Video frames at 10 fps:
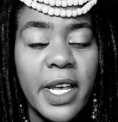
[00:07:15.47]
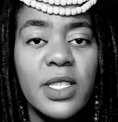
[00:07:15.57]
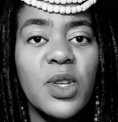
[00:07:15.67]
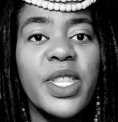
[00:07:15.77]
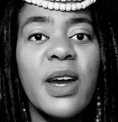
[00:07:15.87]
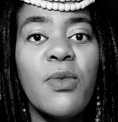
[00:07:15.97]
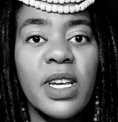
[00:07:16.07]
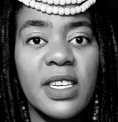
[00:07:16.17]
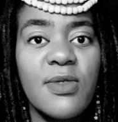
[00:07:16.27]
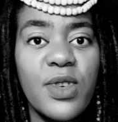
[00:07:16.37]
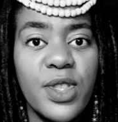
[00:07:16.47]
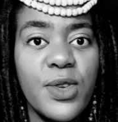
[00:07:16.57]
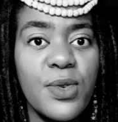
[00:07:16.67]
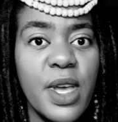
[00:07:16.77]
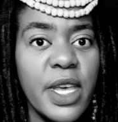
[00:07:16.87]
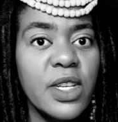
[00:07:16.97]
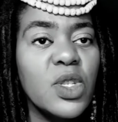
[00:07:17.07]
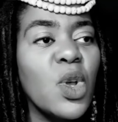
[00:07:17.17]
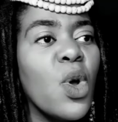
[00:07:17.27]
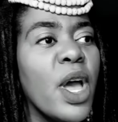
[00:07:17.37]
So they're working with you.
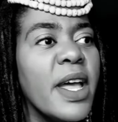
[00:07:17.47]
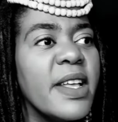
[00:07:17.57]
So